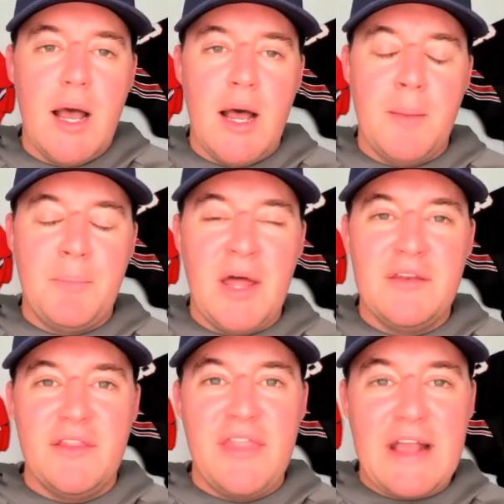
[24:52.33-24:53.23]

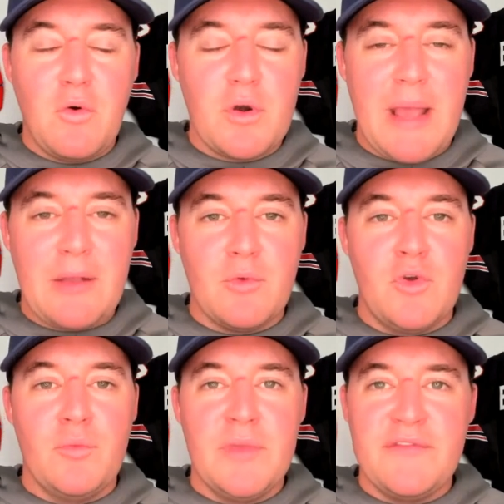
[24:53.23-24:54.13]
But that quarterback
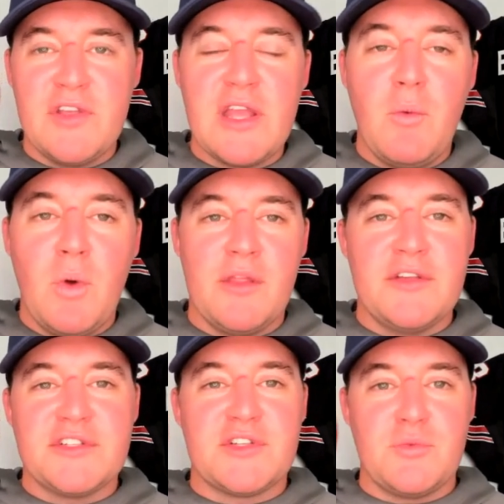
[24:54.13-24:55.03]
room, if you can get one of
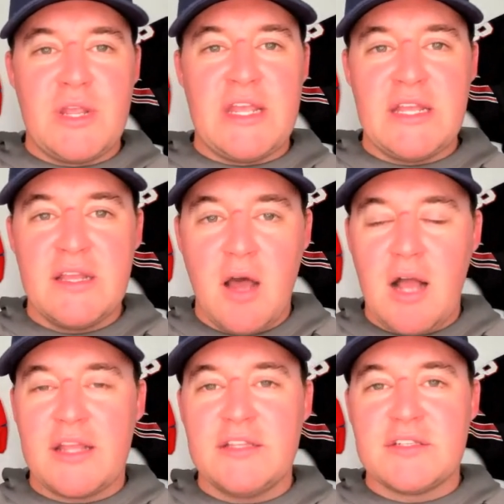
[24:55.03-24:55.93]
those three,
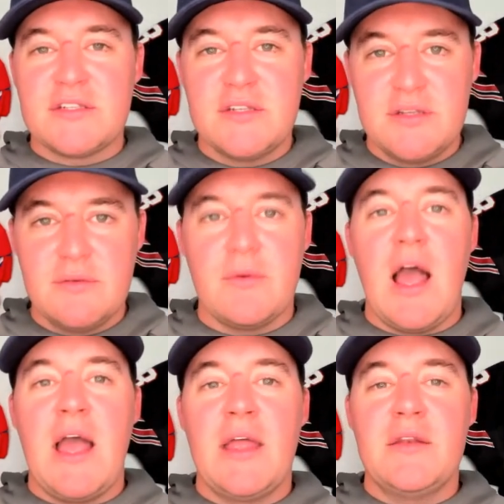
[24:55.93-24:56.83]
Hawkins,
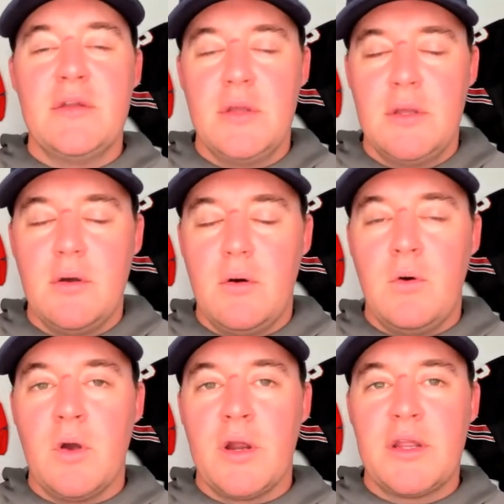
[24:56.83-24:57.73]
Ryan,
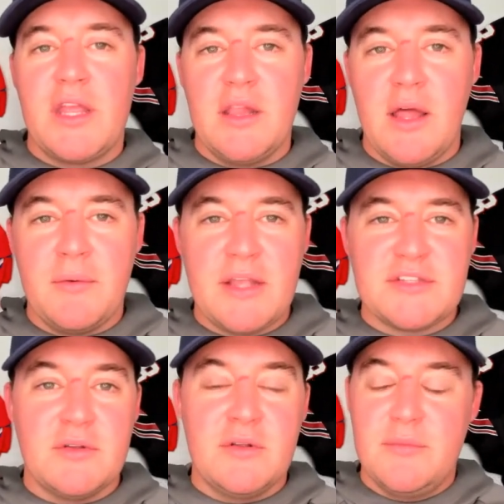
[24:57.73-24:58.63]
or Keelan
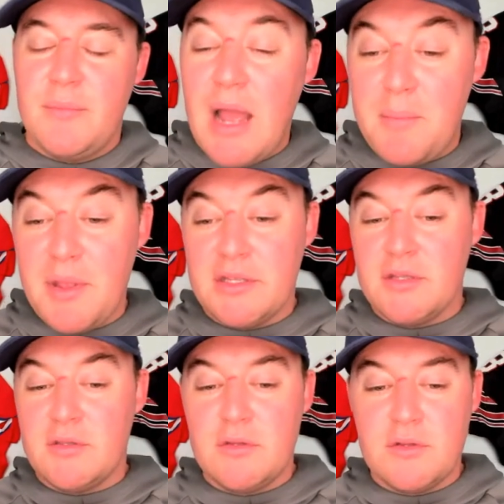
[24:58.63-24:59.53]
Russell, my
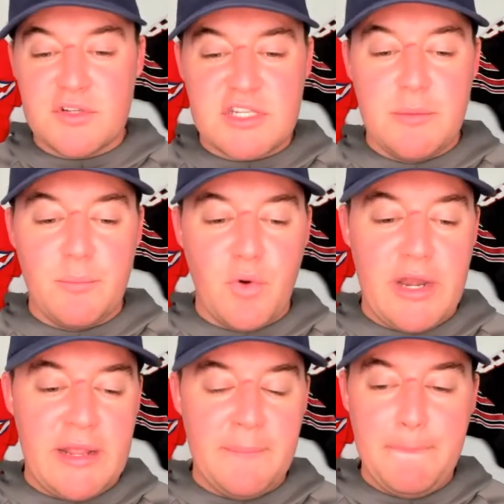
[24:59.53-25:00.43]
opinion, you're sitting
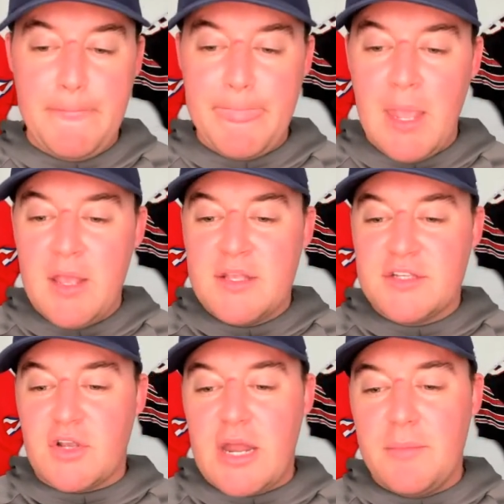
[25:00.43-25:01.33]
pretty.
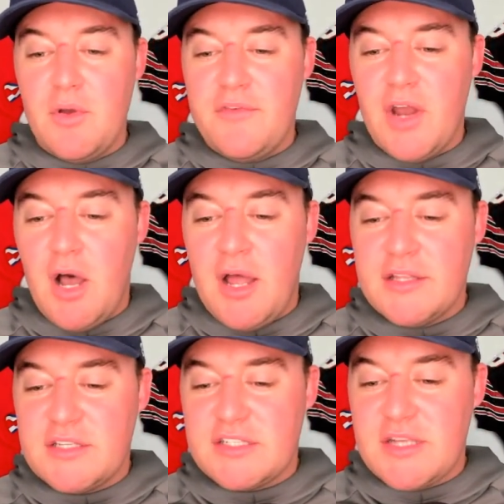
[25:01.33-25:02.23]
So kind of moving
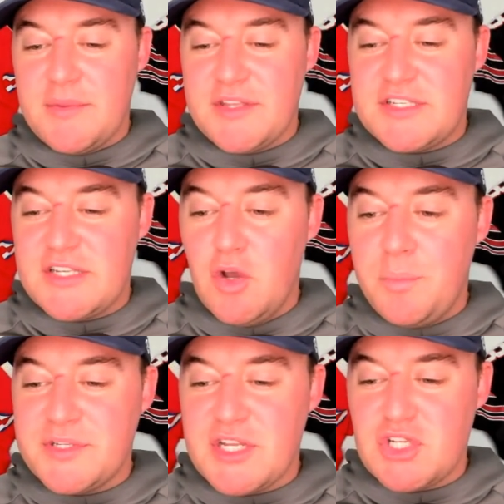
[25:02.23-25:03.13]
on to some of the skill
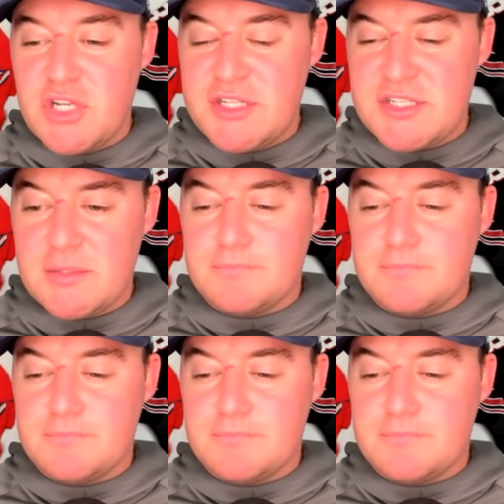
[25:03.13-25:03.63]
positions